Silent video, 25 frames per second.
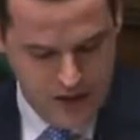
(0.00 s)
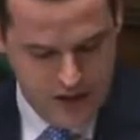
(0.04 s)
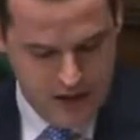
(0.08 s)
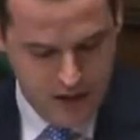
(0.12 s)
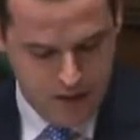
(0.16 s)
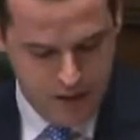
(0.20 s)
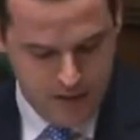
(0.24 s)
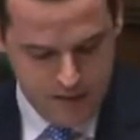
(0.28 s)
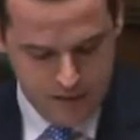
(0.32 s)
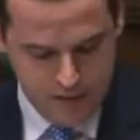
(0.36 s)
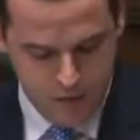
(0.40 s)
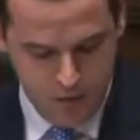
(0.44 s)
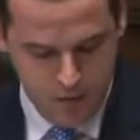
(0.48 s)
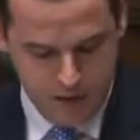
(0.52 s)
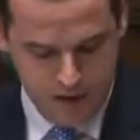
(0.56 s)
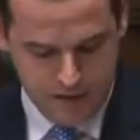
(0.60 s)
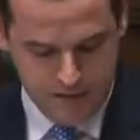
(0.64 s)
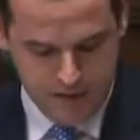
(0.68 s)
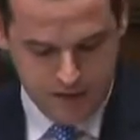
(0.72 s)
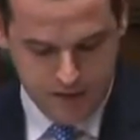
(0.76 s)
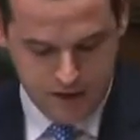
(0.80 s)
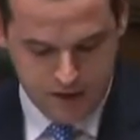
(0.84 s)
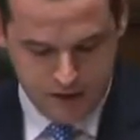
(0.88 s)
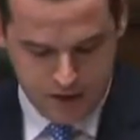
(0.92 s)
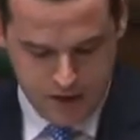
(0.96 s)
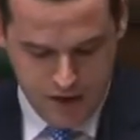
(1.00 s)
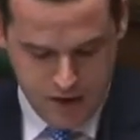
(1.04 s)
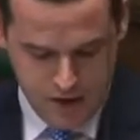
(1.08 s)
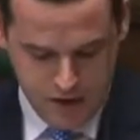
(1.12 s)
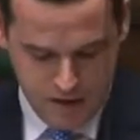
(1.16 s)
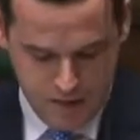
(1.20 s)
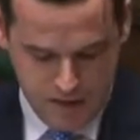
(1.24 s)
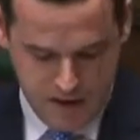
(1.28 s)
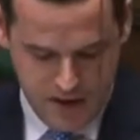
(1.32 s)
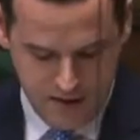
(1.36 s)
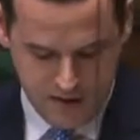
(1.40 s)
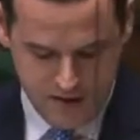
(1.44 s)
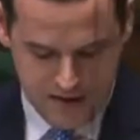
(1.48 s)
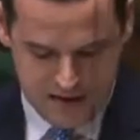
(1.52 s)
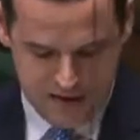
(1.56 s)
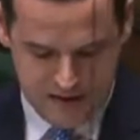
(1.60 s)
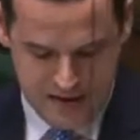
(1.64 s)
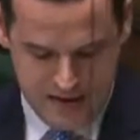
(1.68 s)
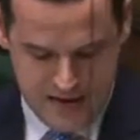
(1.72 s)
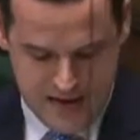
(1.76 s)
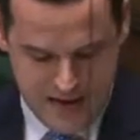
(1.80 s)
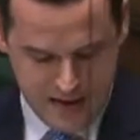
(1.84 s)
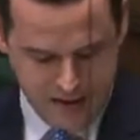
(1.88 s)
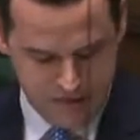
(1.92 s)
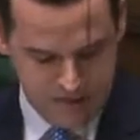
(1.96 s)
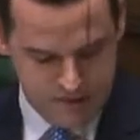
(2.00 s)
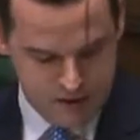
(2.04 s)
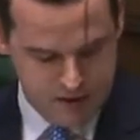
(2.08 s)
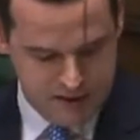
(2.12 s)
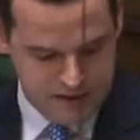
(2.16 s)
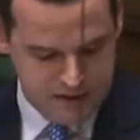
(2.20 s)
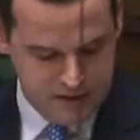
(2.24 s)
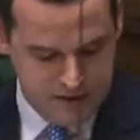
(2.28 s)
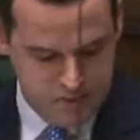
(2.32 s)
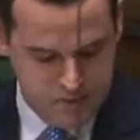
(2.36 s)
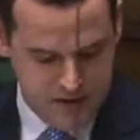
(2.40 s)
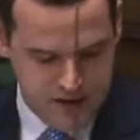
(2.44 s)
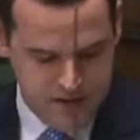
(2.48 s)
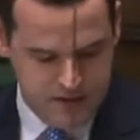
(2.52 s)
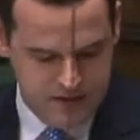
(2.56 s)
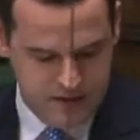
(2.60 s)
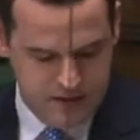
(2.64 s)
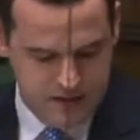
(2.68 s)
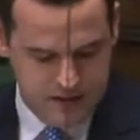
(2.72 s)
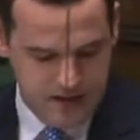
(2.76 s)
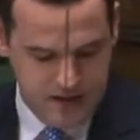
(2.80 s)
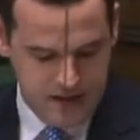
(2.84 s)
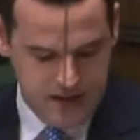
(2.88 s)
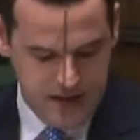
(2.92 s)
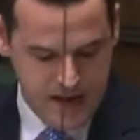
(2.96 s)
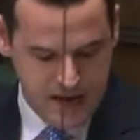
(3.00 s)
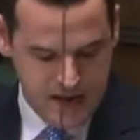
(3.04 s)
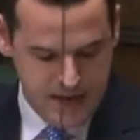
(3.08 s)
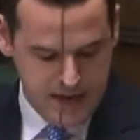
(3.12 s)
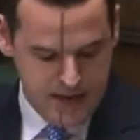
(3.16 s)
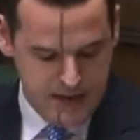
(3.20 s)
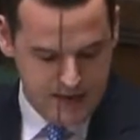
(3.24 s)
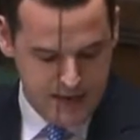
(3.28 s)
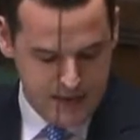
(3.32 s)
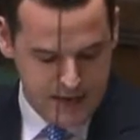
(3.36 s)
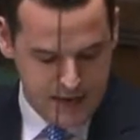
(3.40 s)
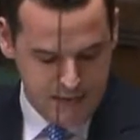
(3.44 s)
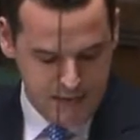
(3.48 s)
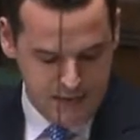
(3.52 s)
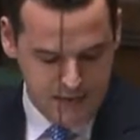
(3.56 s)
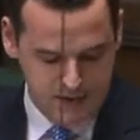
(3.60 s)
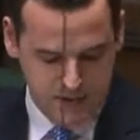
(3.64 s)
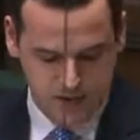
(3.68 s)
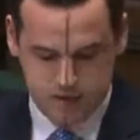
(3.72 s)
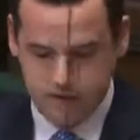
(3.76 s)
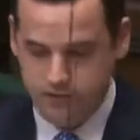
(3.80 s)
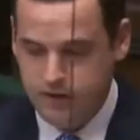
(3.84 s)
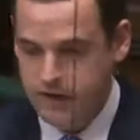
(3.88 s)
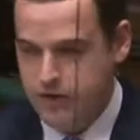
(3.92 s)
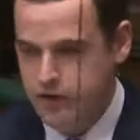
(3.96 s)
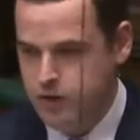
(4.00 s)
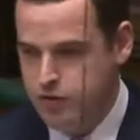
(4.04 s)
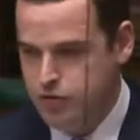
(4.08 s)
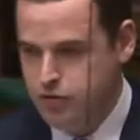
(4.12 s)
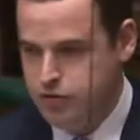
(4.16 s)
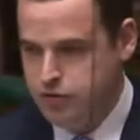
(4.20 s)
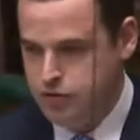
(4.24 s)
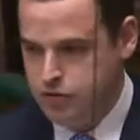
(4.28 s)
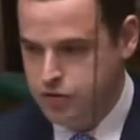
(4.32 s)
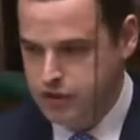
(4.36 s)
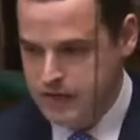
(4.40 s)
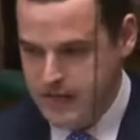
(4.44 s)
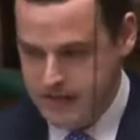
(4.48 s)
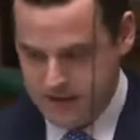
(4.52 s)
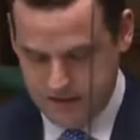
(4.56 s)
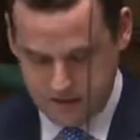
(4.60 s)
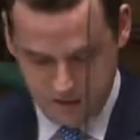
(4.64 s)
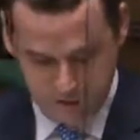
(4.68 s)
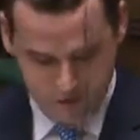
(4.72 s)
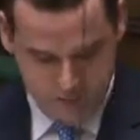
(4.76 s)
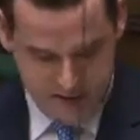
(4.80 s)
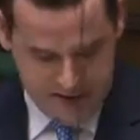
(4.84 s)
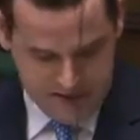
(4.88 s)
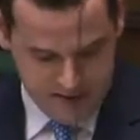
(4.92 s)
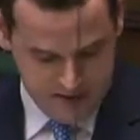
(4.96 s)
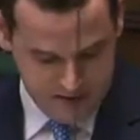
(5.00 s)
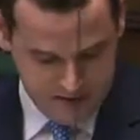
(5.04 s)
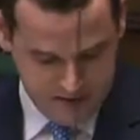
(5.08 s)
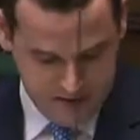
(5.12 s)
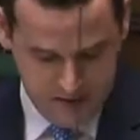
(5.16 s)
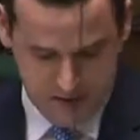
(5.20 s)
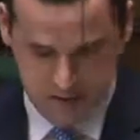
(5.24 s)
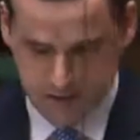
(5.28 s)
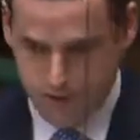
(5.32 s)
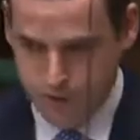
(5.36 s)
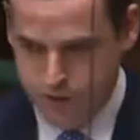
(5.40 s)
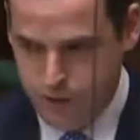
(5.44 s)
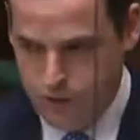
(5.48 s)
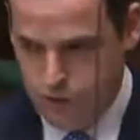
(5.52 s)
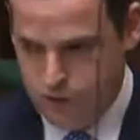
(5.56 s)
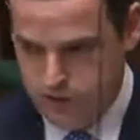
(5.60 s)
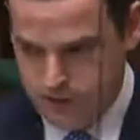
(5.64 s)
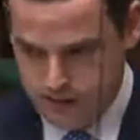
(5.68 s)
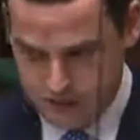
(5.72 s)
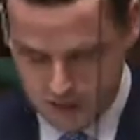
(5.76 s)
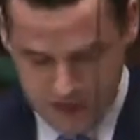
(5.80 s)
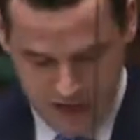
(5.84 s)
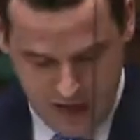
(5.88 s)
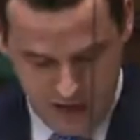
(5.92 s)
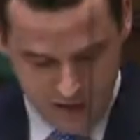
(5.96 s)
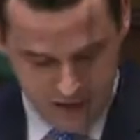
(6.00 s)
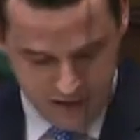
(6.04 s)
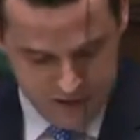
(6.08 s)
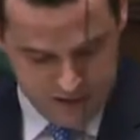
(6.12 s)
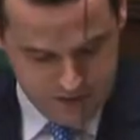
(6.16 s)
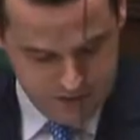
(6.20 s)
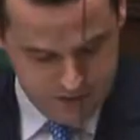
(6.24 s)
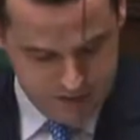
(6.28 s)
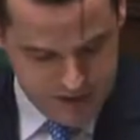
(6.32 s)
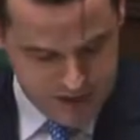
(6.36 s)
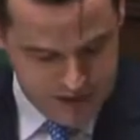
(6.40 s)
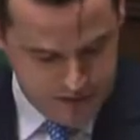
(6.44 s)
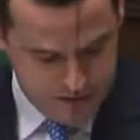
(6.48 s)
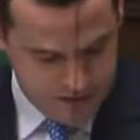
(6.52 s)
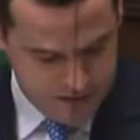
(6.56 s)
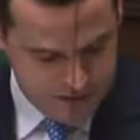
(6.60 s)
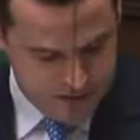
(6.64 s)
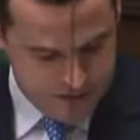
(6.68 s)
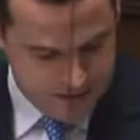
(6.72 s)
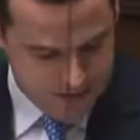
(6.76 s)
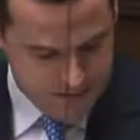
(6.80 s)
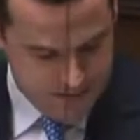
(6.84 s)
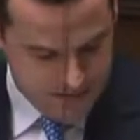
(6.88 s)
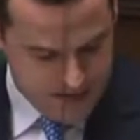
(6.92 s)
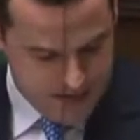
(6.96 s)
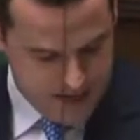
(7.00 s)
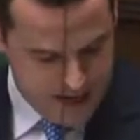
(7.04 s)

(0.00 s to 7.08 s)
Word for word: However, what I'm concerned about is the lack of transparency and the absence of the usual checks and balances afforded to other developers.